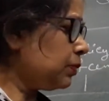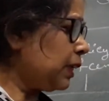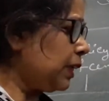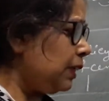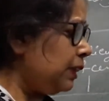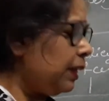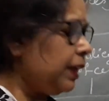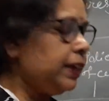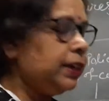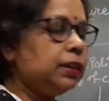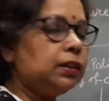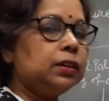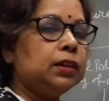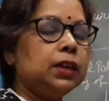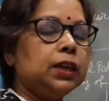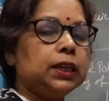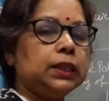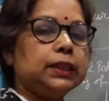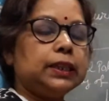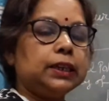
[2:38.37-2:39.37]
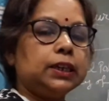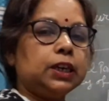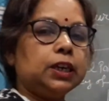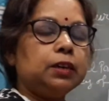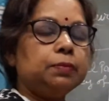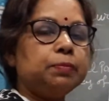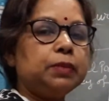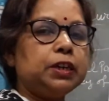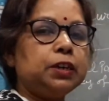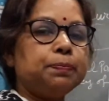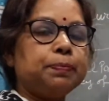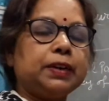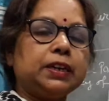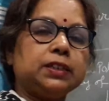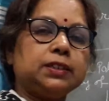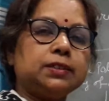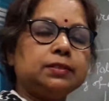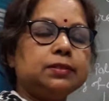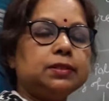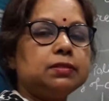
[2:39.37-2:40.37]
then the government
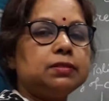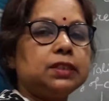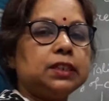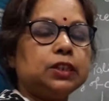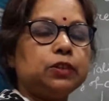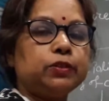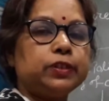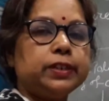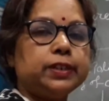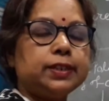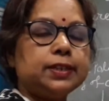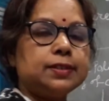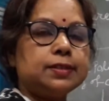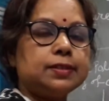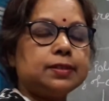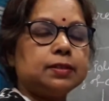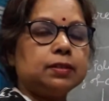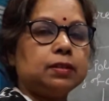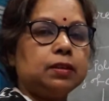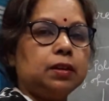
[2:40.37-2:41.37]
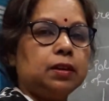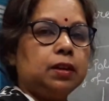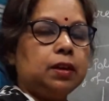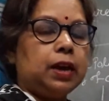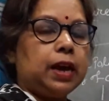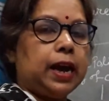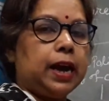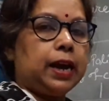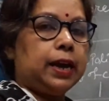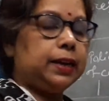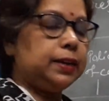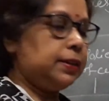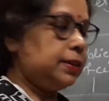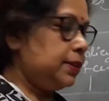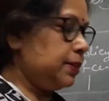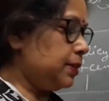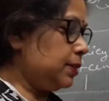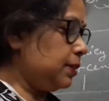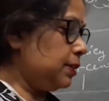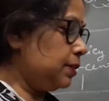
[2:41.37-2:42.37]
purchases securities, and
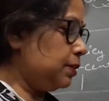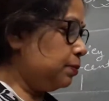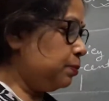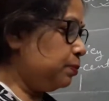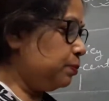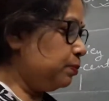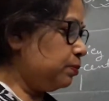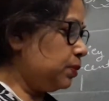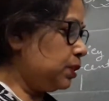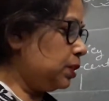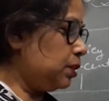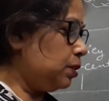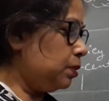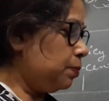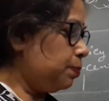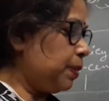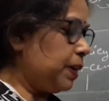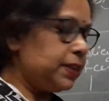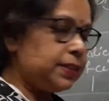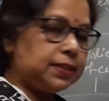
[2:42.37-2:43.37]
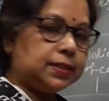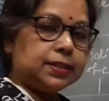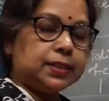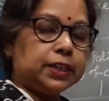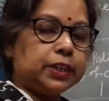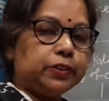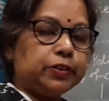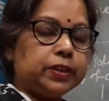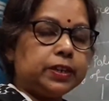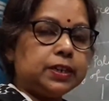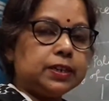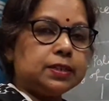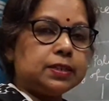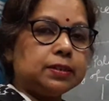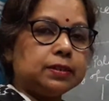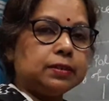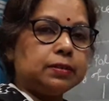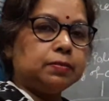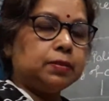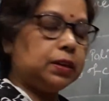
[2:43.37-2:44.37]
purchase securities.
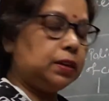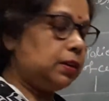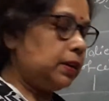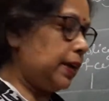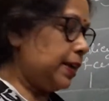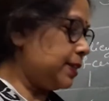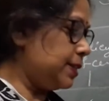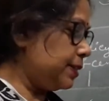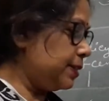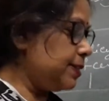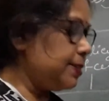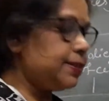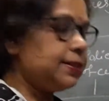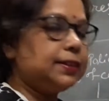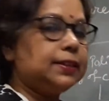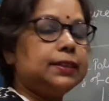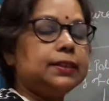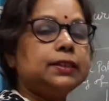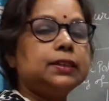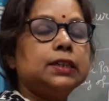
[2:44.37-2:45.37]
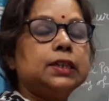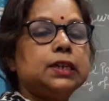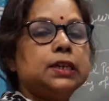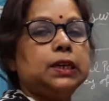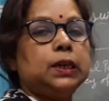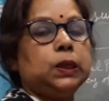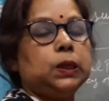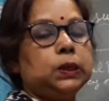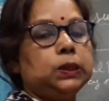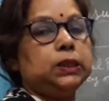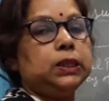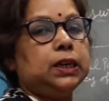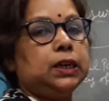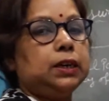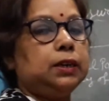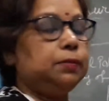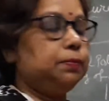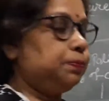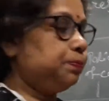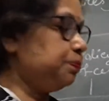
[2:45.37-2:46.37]
As a result,
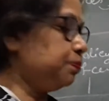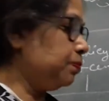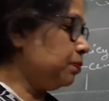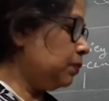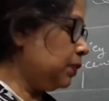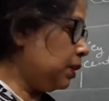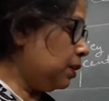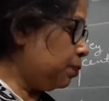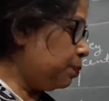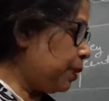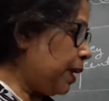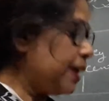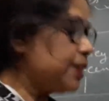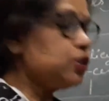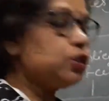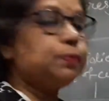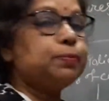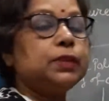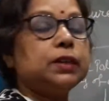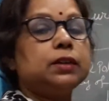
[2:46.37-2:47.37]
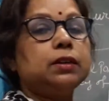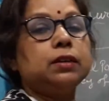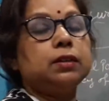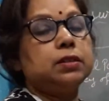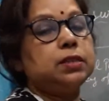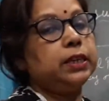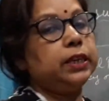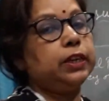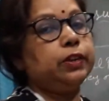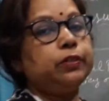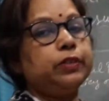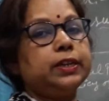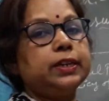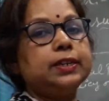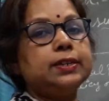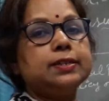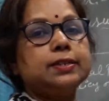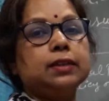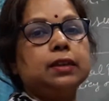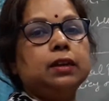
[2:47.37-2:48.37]
the price of the
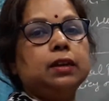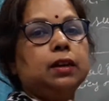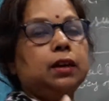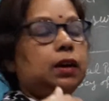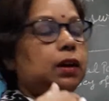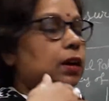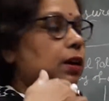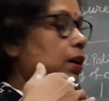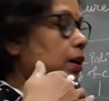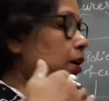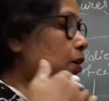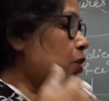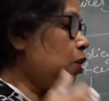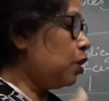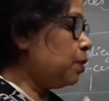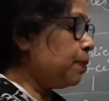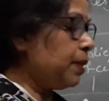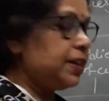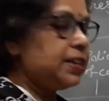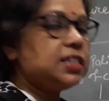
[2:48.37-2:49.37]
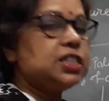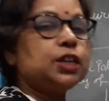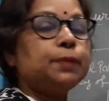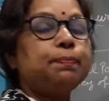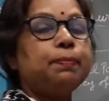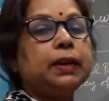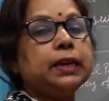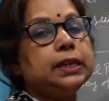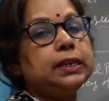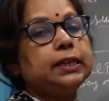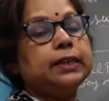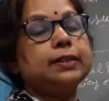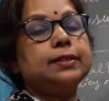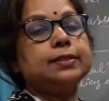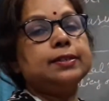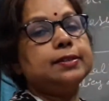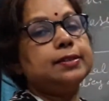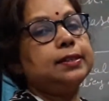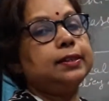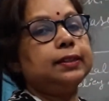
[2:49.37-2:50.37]
securities or money supply
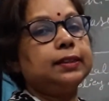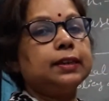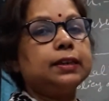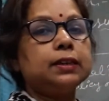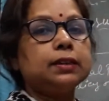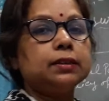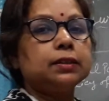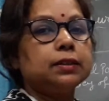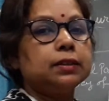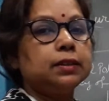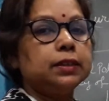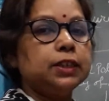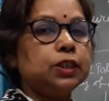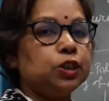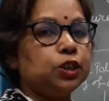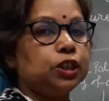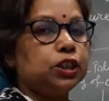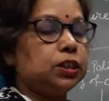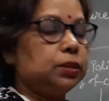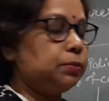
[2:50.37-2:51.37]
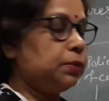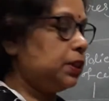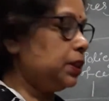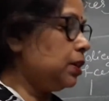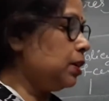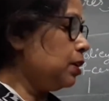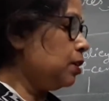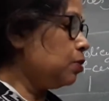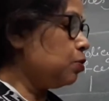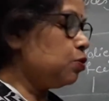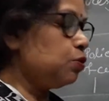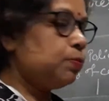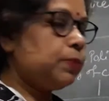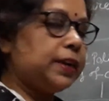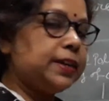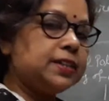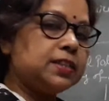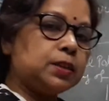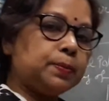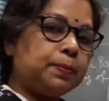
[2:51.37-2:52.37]
increases in the economy. So
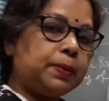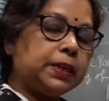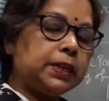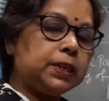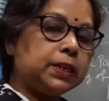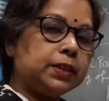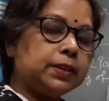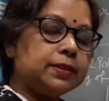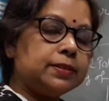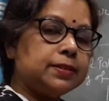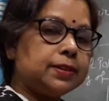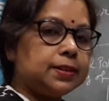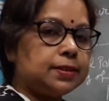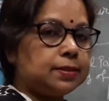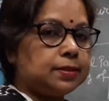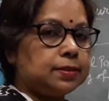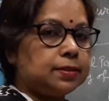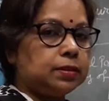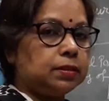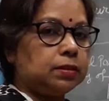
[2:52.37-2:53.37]
money supply increases,